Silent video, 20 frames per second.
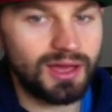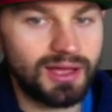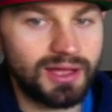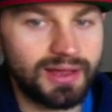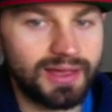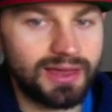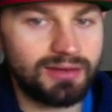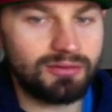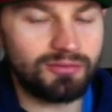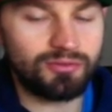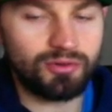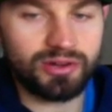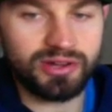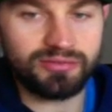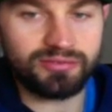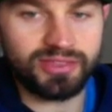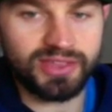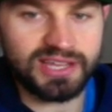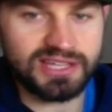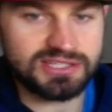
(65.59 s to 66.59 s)
Again,
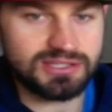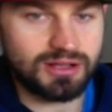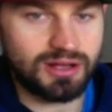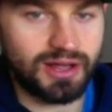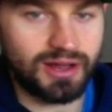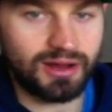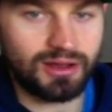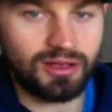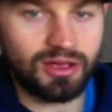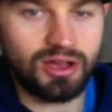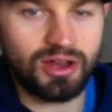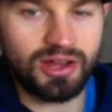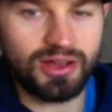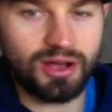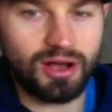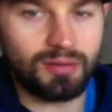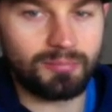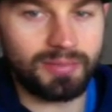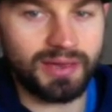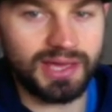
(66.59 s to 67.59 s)
avoiding things like early
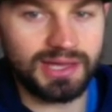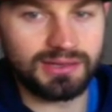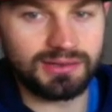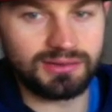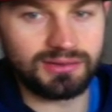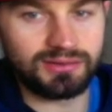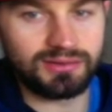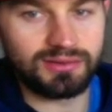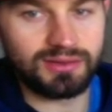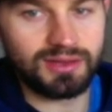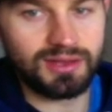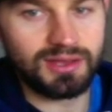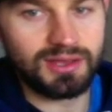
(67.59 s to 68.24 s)
arm bends,